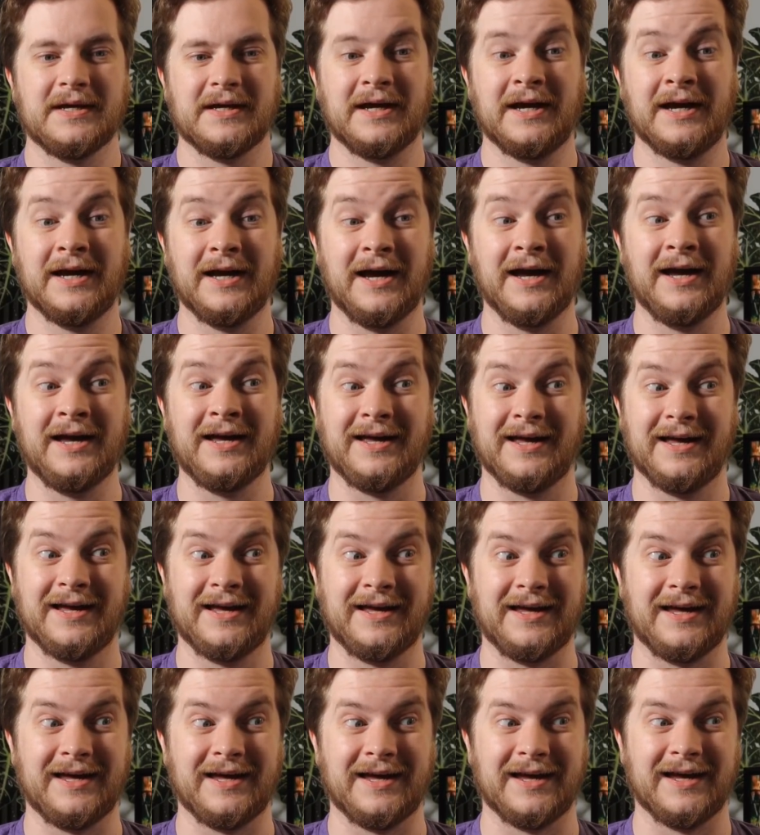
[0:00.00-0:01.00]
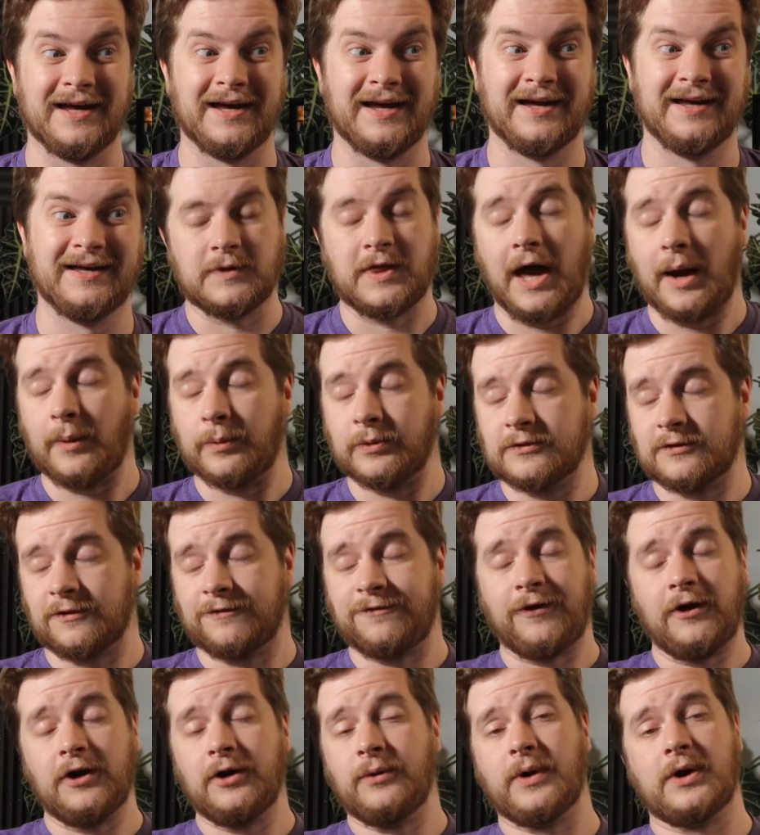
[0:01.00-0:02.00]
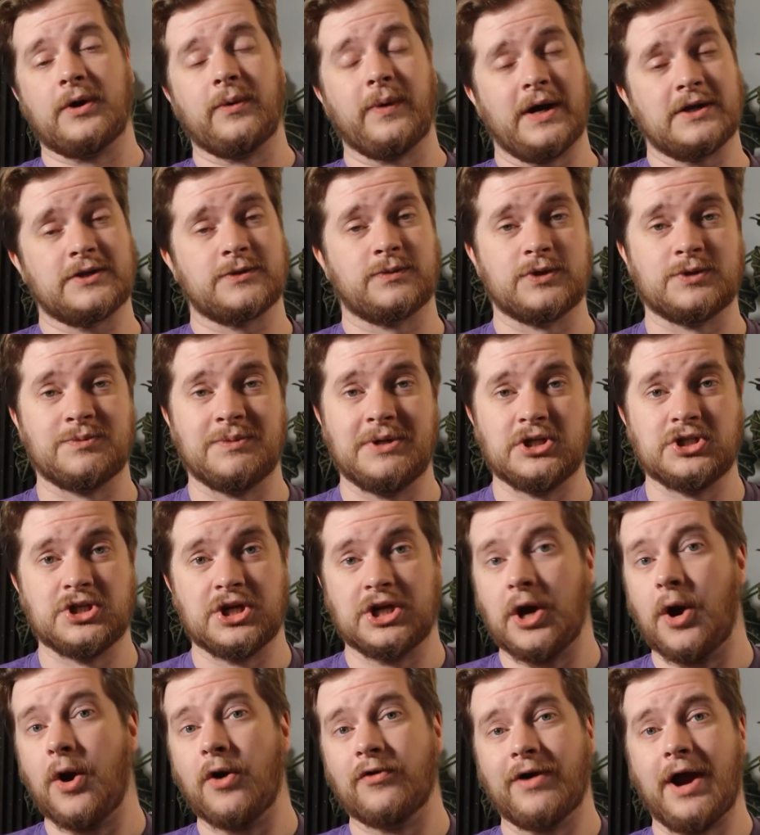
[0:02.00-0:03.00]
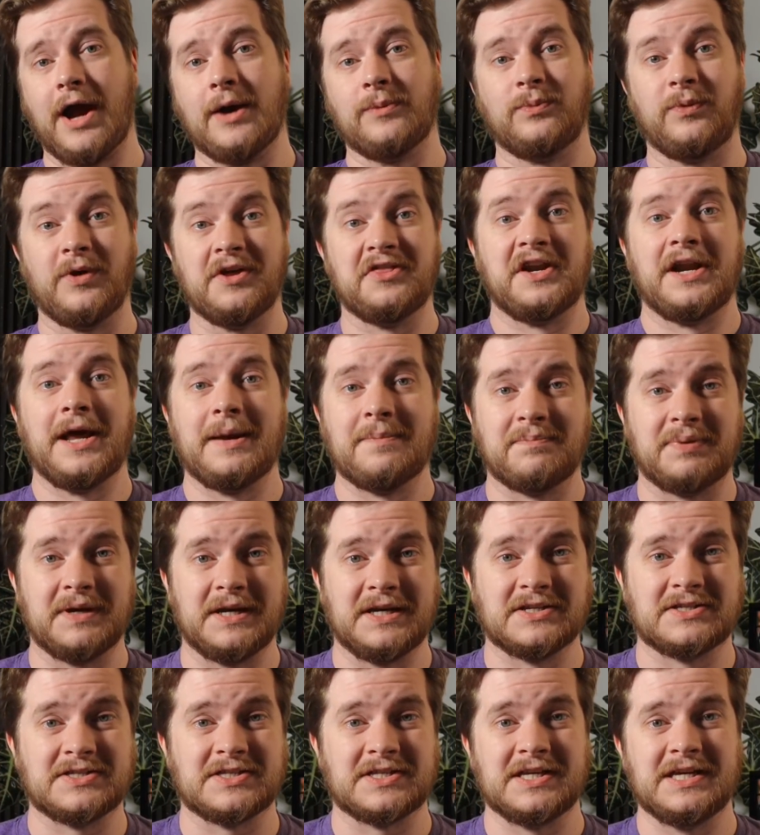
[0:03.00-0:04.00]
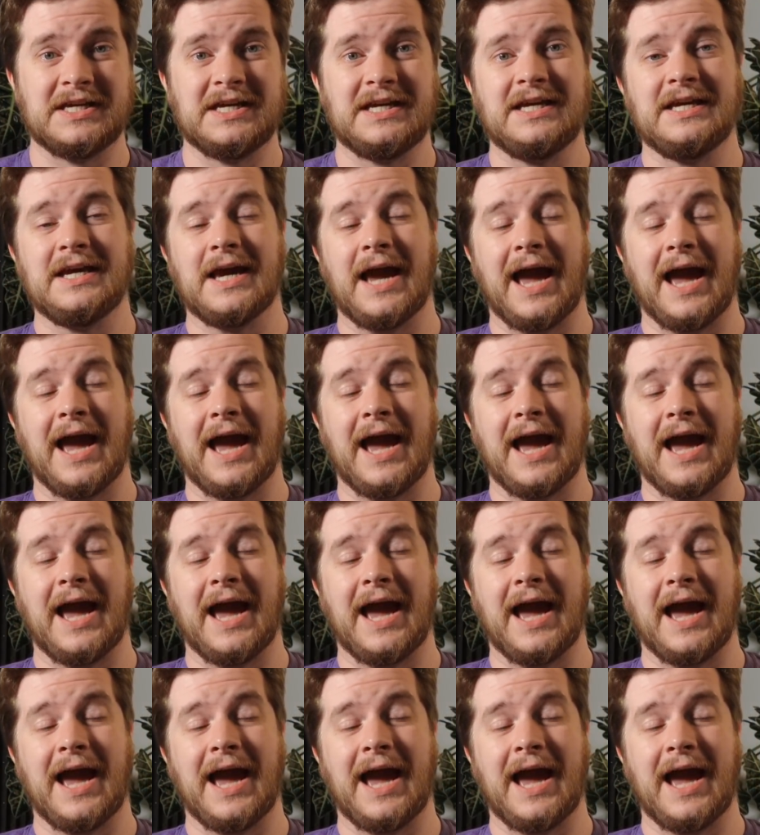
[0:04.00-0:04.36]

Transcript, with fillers: that was a follower quest, which means you go around with an NPC,